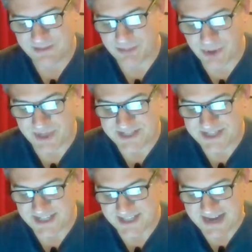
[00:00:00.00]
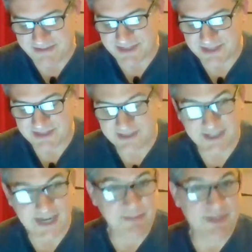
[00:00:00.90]
Bertie said, laughing.
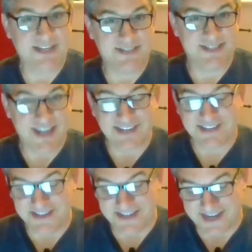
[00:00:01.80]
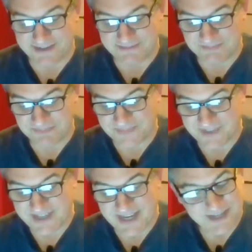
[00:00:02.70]
"I mean exactly that."
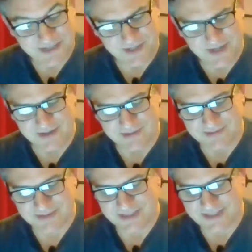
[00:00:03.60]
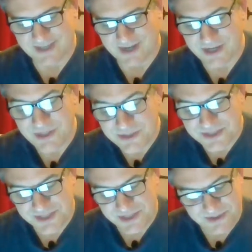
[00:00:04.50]
"How did you know?" "Are you a
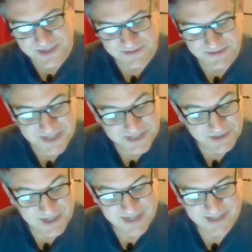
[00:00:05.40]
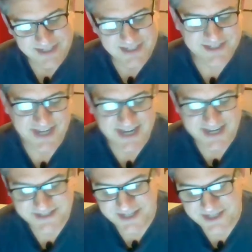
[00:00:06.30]
student of history?" Gus
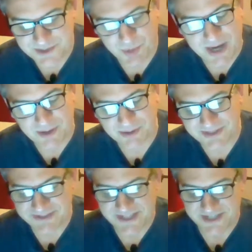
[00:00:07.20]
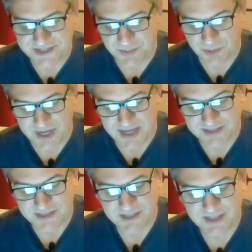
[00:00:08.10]
asked, his brow lifted in
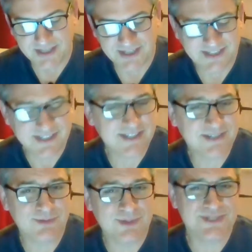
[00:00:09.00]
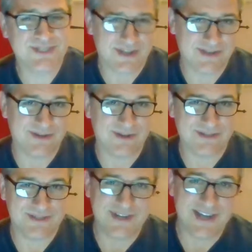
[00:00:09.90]
surprise. "Honey, we're
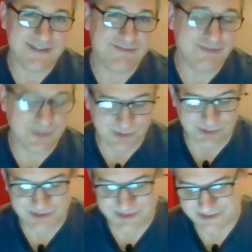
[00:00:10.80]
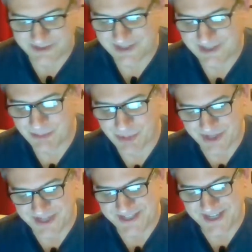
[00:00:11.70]
Southerners, not fools,"
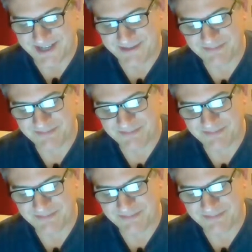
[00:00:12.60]
Bertie said.